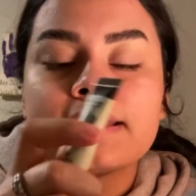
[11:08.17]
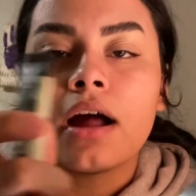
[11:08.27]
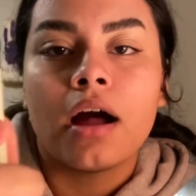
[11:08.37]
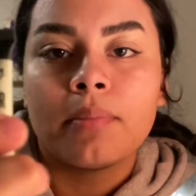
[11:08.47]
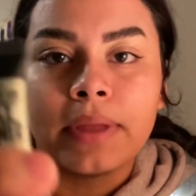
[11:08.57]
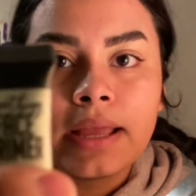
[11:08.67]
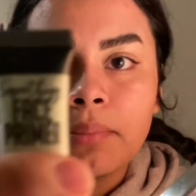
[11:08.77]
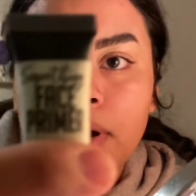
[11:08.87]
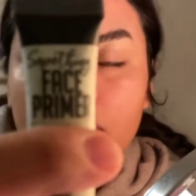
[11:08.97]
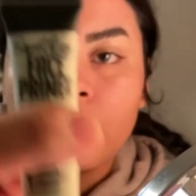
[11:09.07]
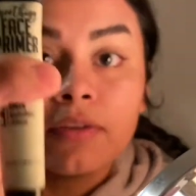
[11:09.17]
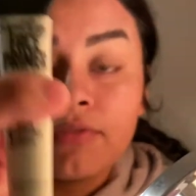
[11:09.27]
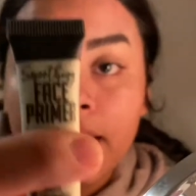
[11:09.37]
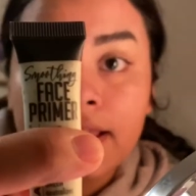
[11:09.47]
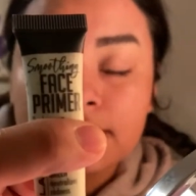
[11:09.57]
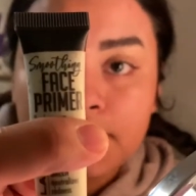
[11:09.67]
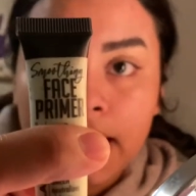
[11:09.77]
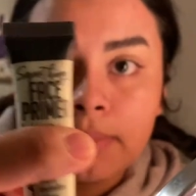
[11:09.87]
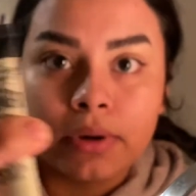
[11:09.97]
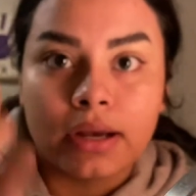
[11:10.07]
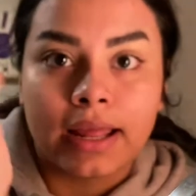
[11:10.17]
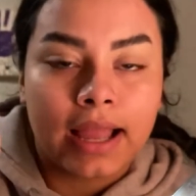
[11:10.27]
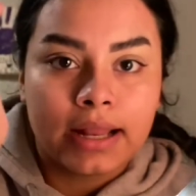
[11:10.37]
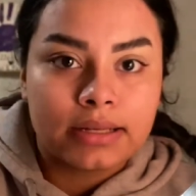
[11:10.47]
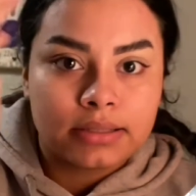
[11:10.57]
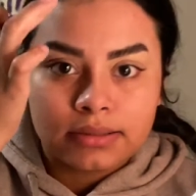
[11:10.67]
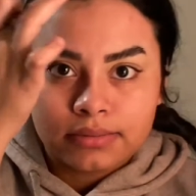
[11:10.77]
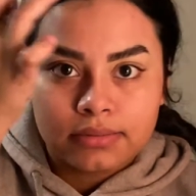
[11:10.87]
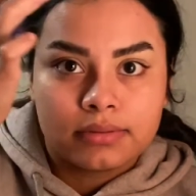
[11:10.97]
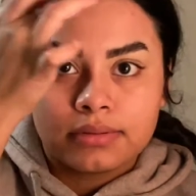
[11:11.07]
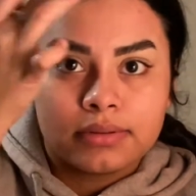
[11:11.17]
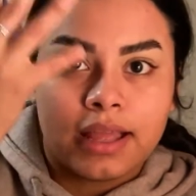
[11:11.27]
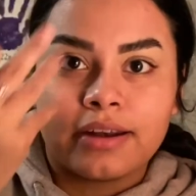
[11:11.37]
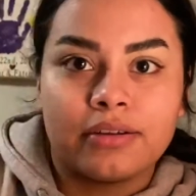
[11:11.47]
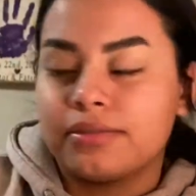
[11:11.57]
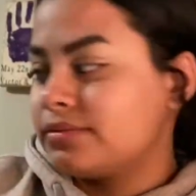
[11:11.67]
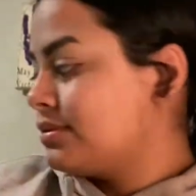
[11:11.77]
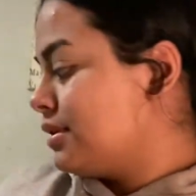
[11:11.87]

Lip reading: it all big and bold, face primer. Like, I don't know.